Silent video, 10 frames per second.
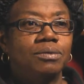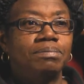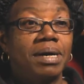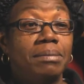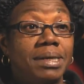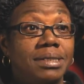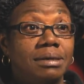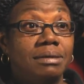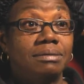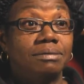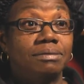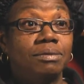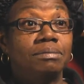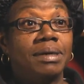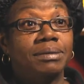by myself
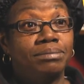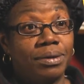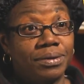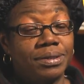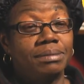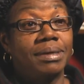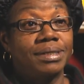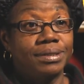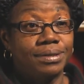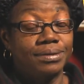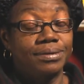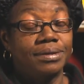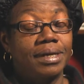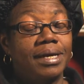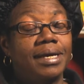with my brothers and my sisters.
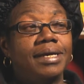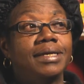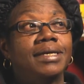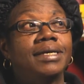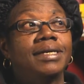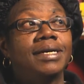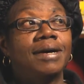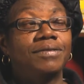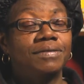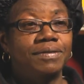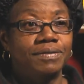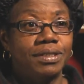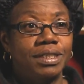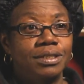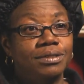And then after
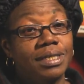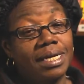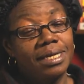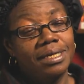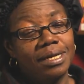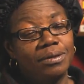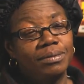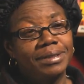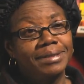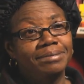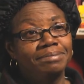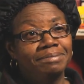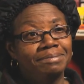15 years, I had another one.